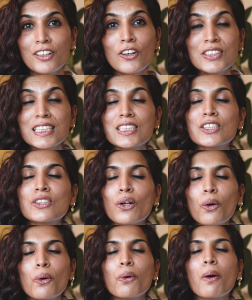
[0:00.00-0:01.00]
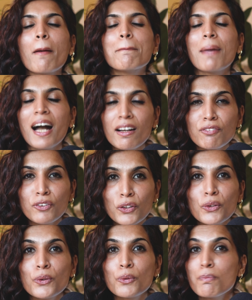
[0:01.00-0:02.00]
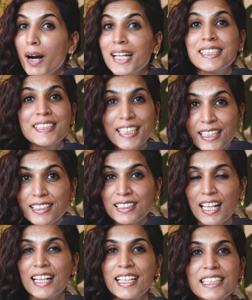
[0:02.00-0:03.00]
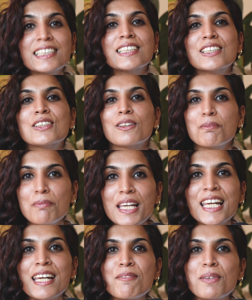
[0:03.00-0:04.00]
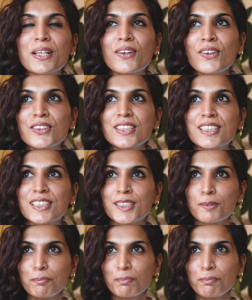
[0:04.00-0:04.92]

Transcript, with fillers: because it's so bad for you. My dears, listen to me because